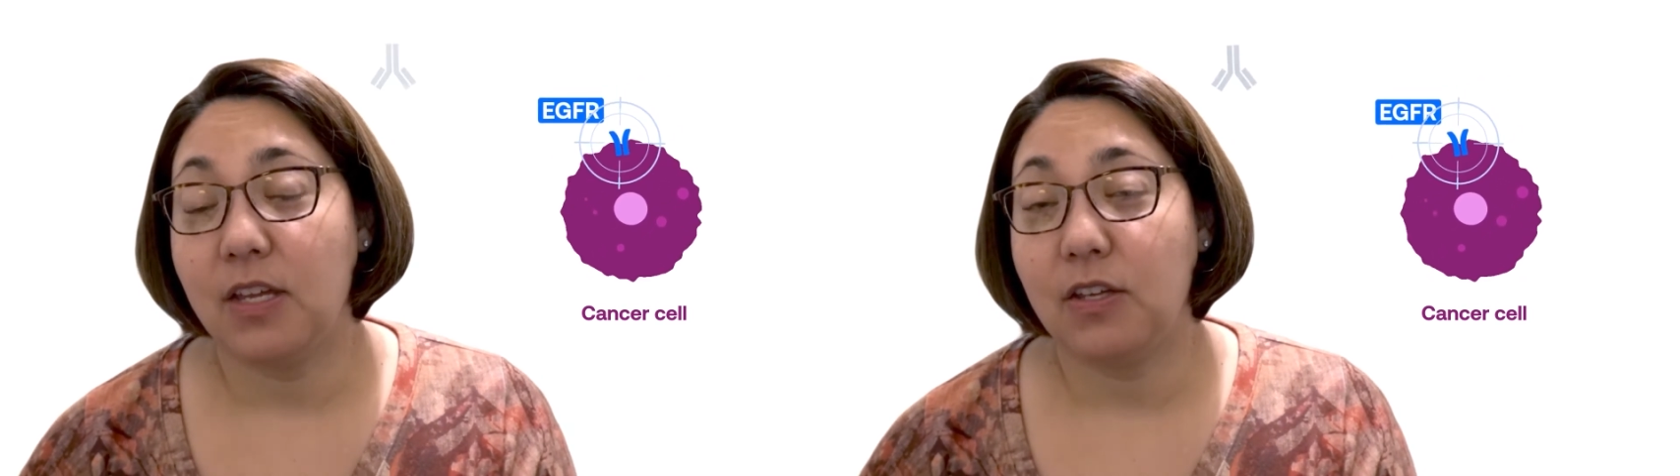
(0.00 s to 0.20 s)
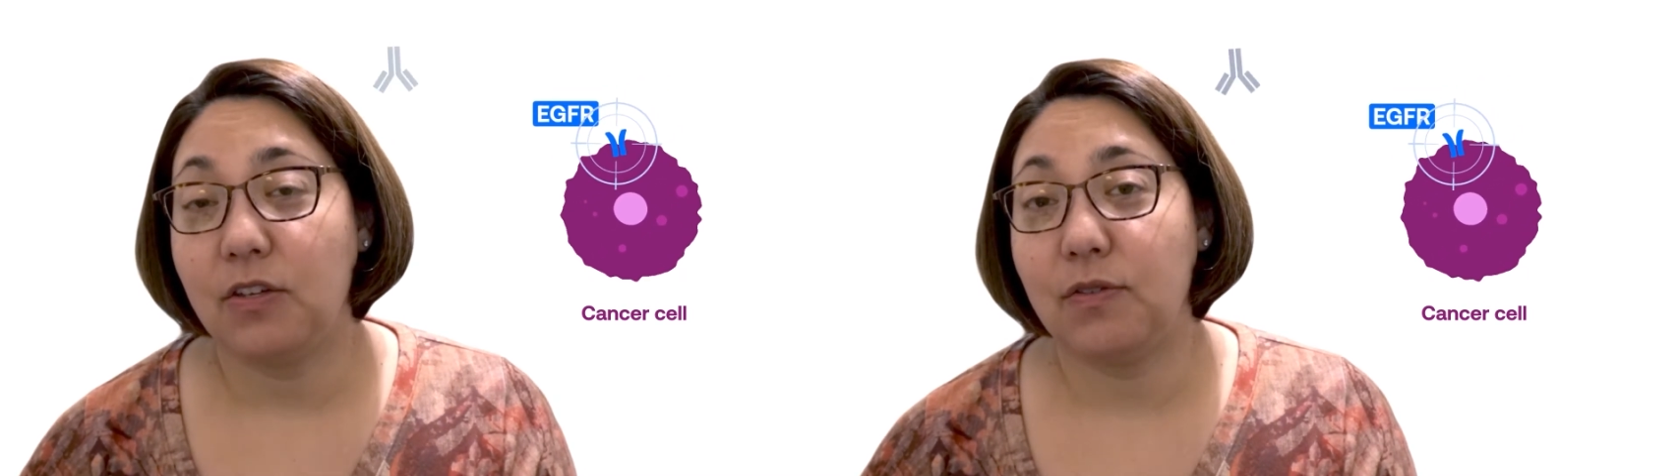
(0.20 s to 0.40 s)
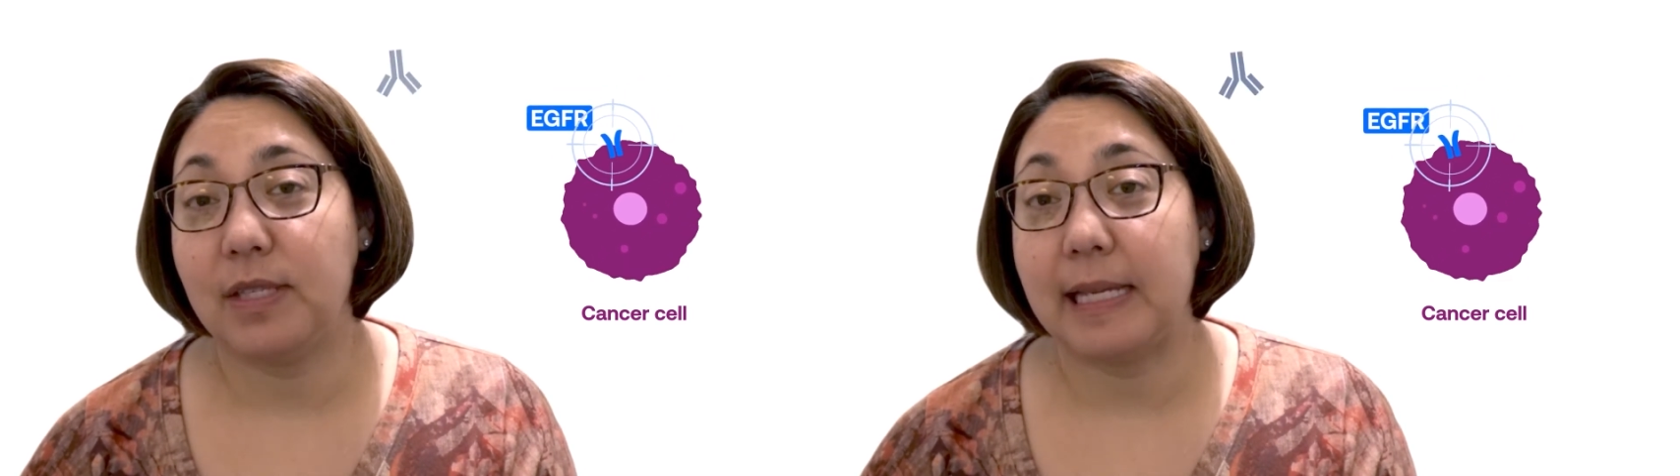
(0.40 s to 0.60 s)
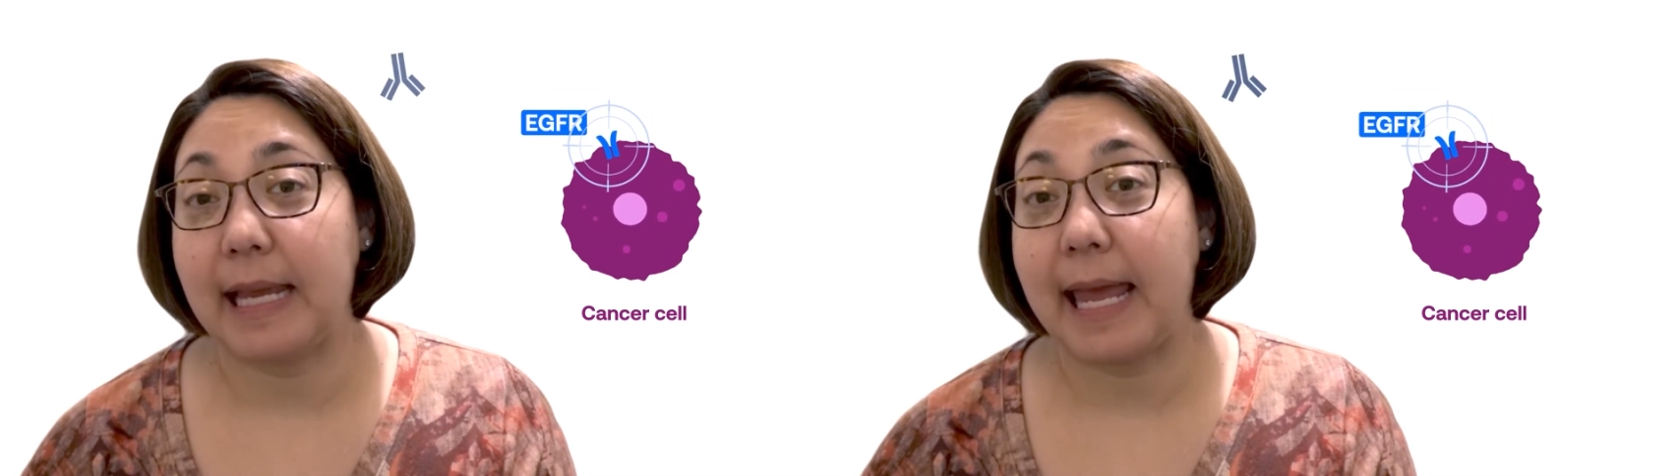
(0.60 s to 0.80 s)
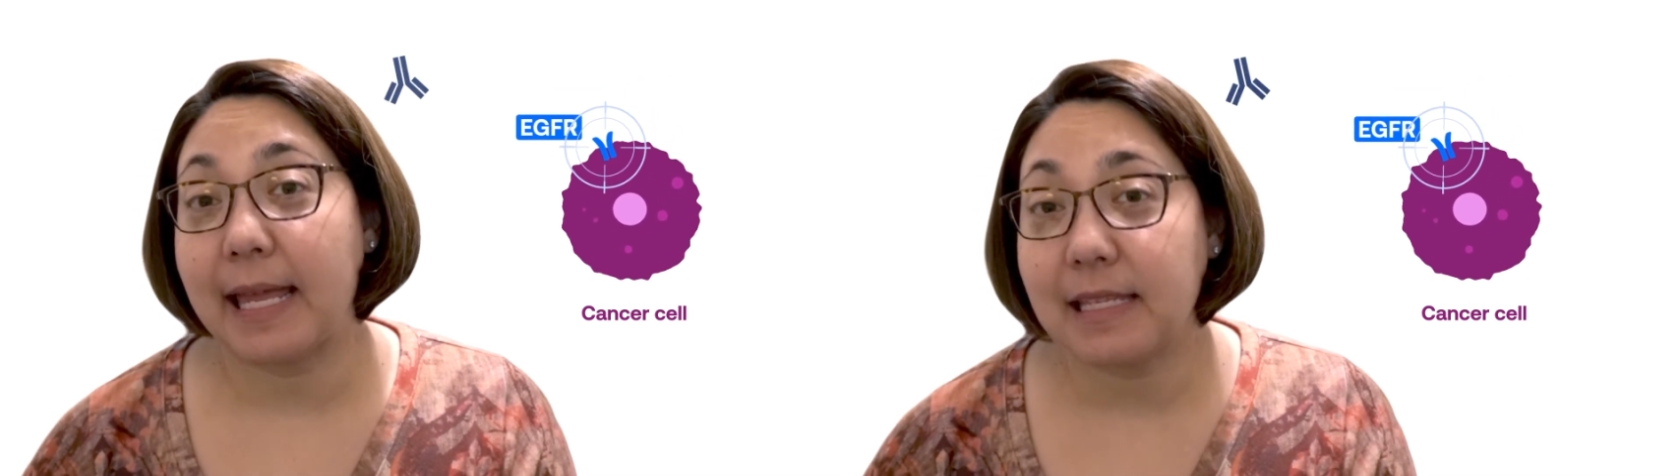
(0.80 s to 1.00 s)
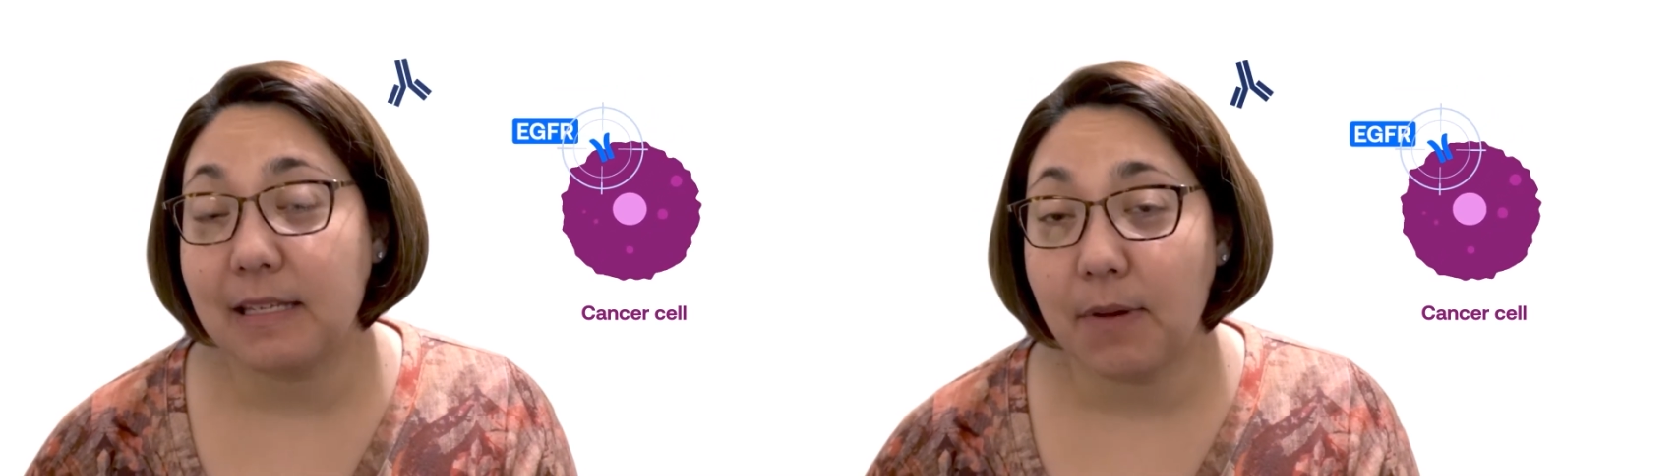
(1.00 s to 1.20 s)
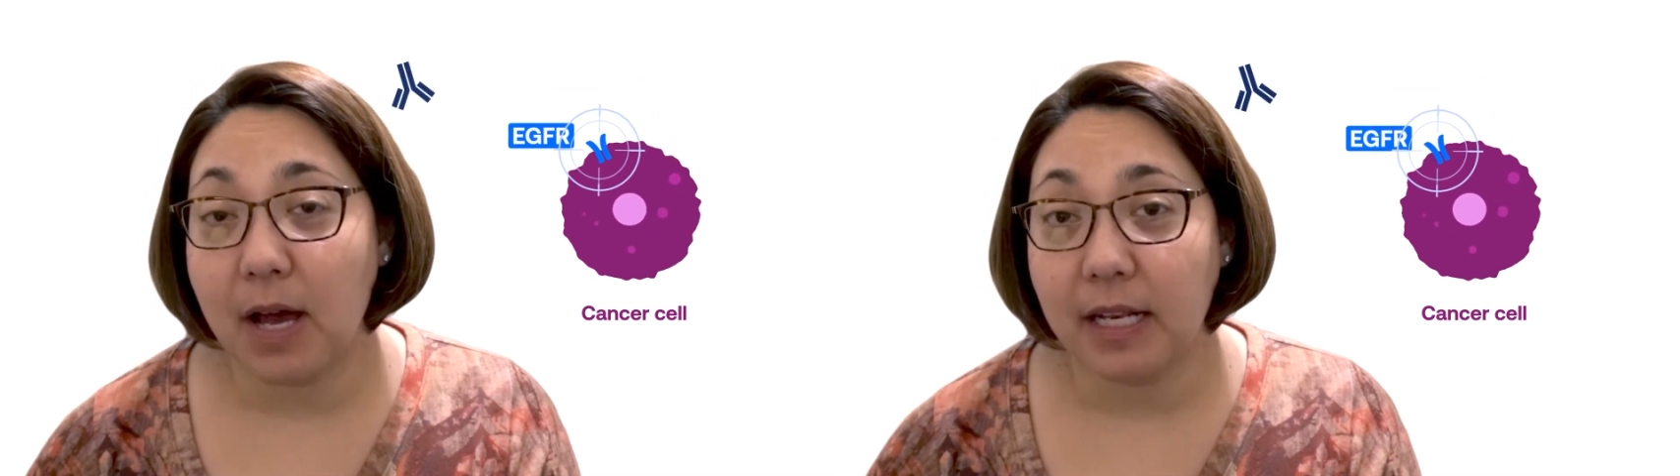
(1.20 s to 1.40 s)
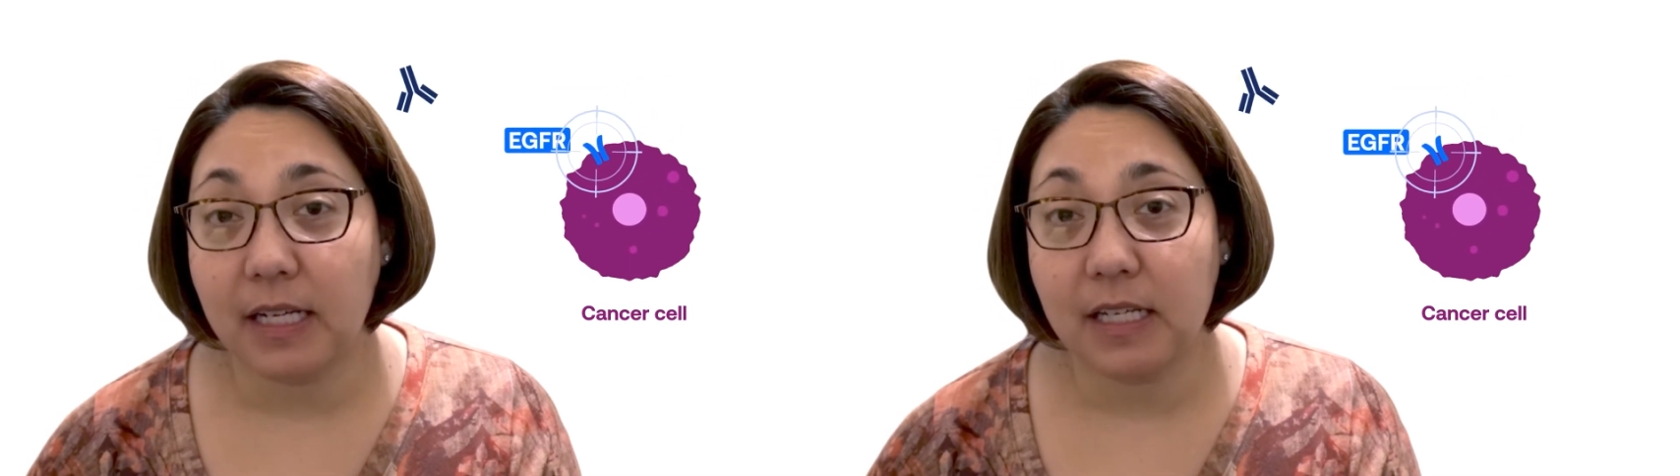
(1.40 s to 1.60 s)
using
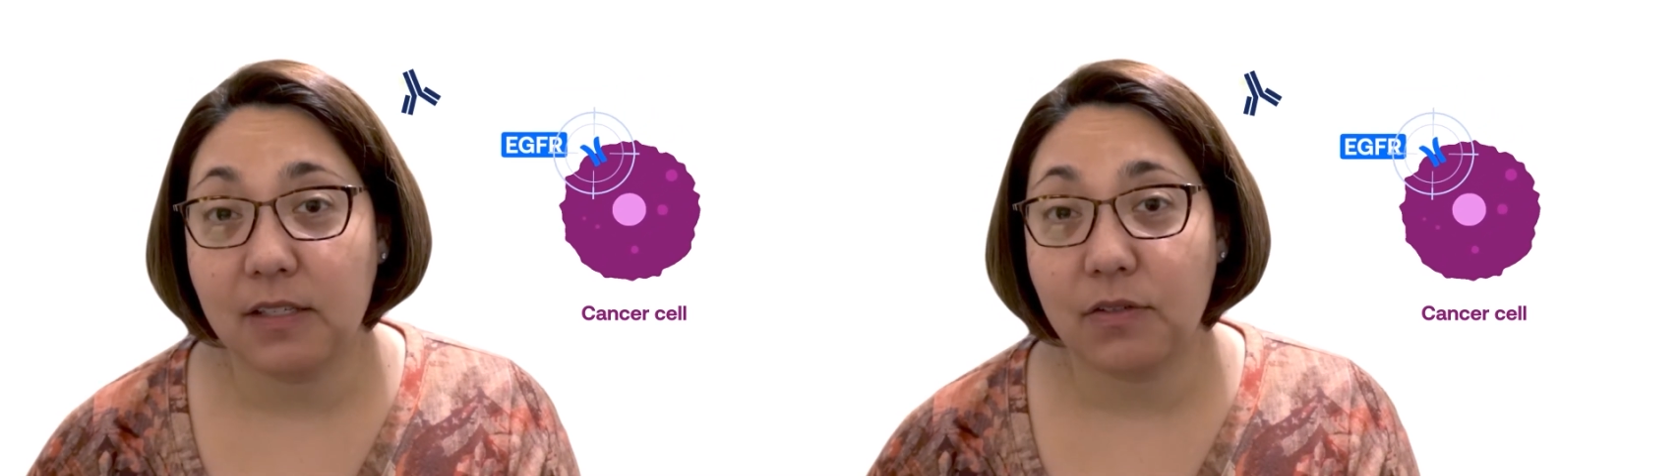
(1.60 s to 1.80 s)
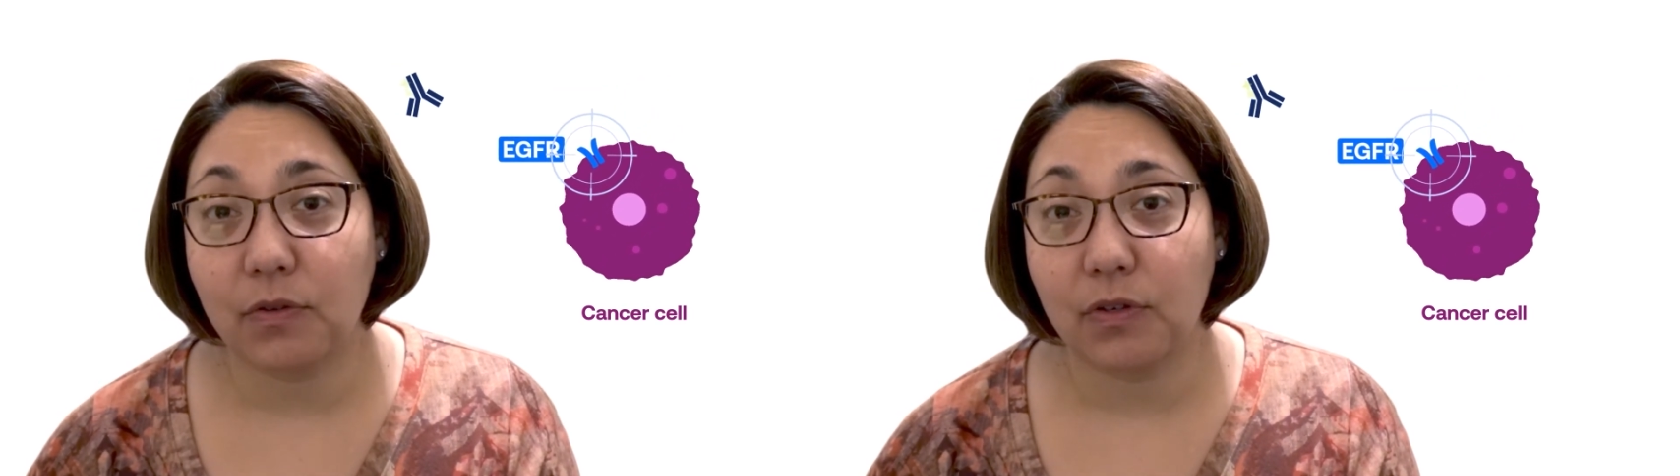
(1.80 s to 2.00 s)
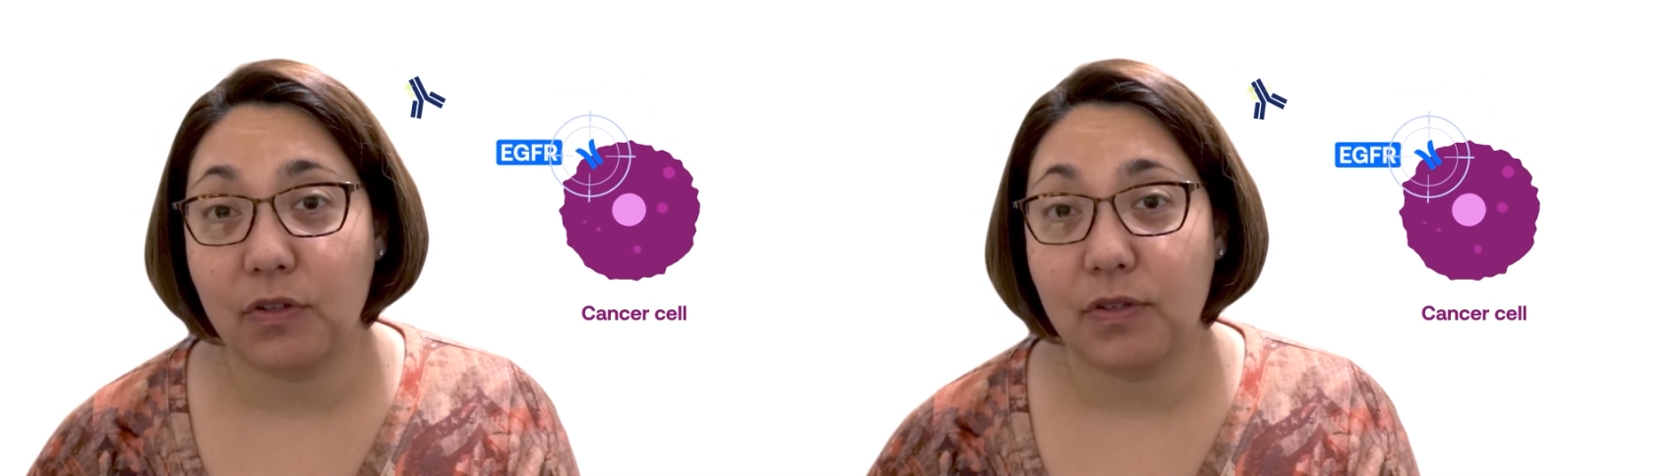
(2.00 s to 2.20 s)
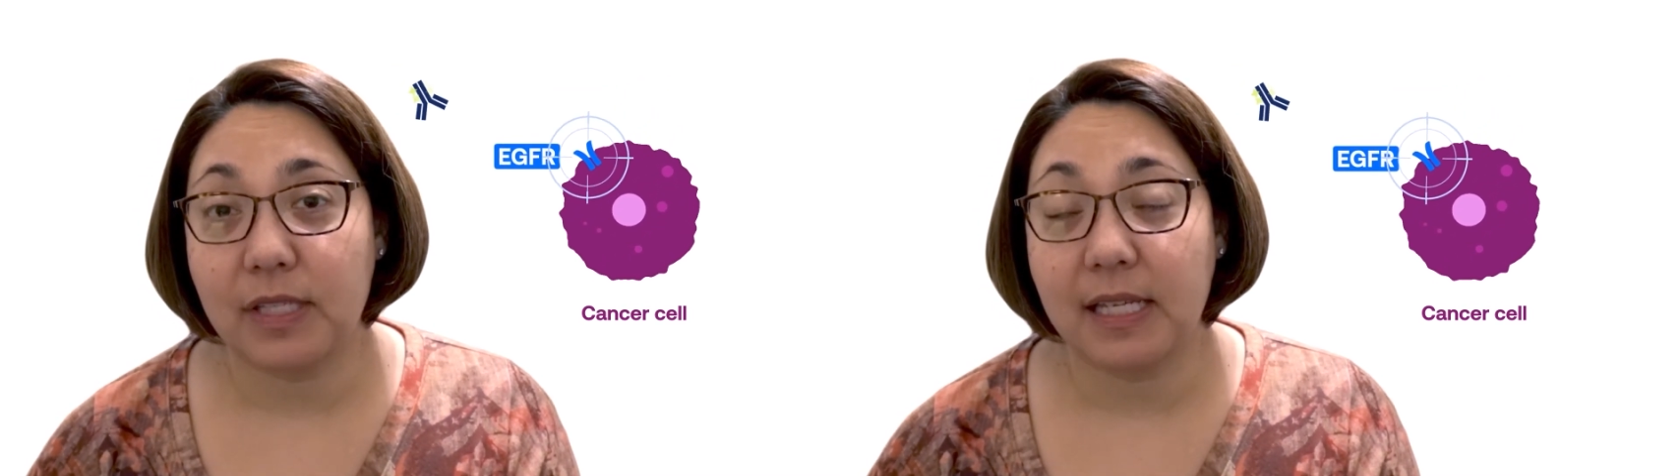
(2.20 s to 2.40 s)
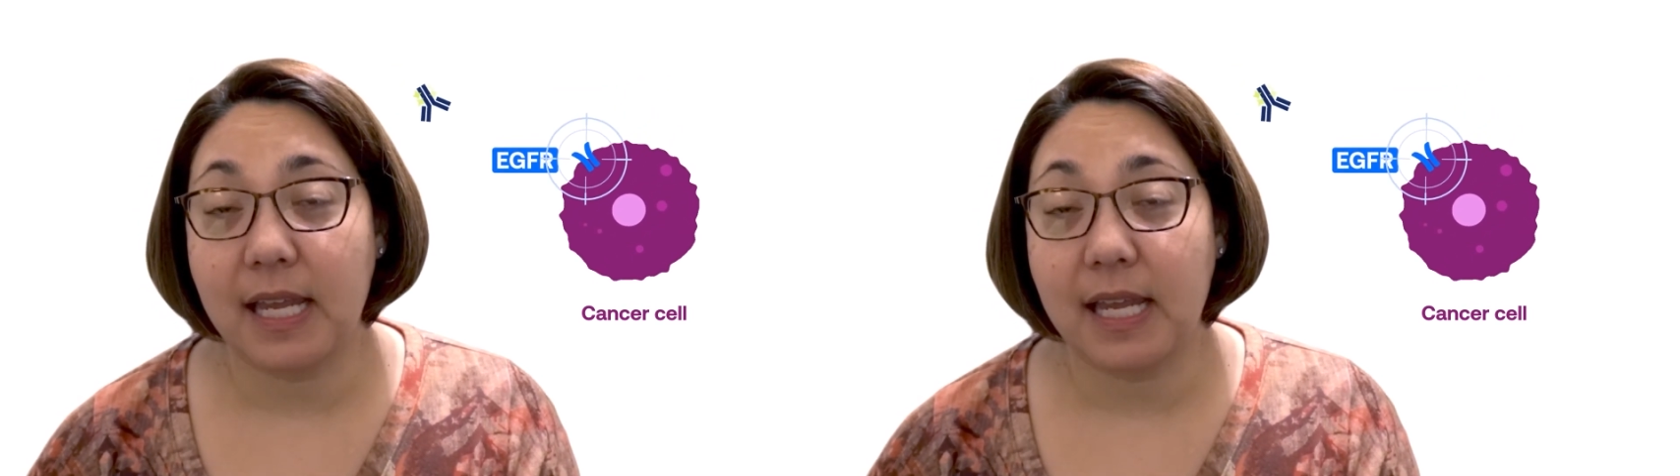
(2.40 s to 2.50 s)
antibodies or using